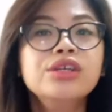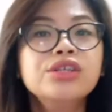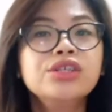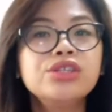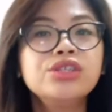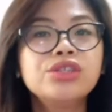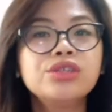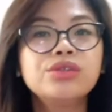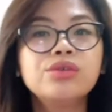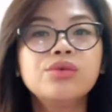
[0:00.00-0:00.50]

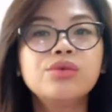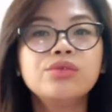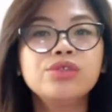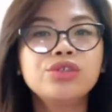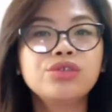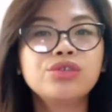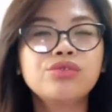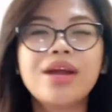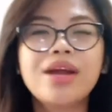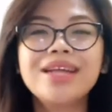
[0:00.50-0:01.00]
So
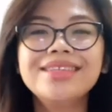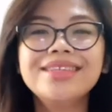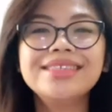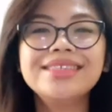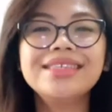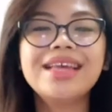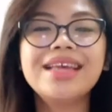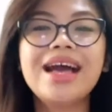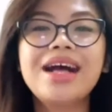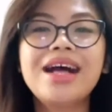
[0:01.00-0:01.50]
try
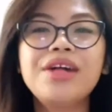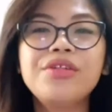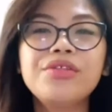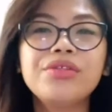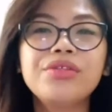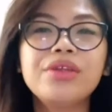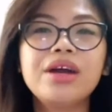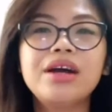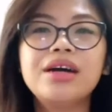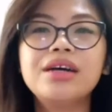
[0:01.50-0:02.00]

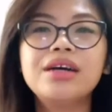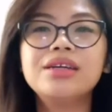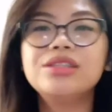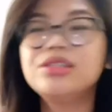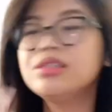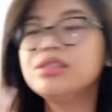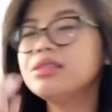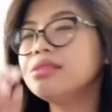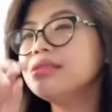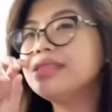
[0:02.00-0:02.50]

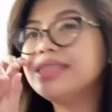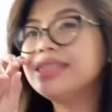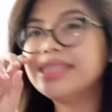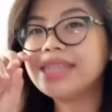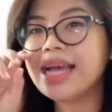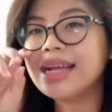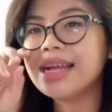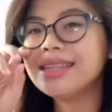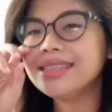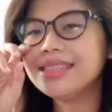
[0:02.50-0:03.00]
to
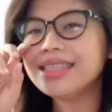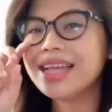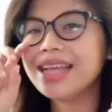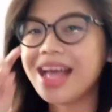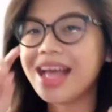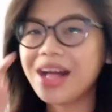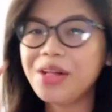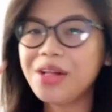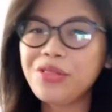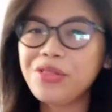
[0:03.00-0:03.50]
set
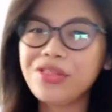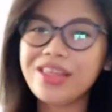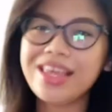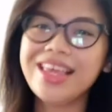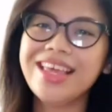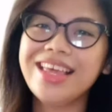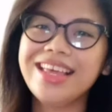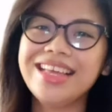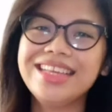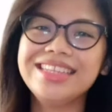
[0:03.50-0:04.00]

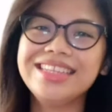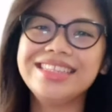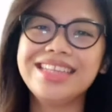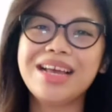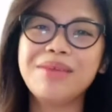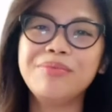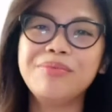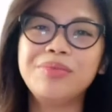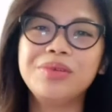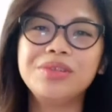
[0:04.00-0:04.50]
healthy
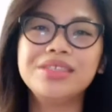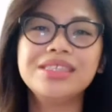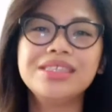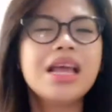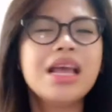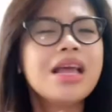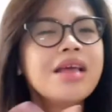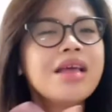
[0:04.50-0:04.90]
examples.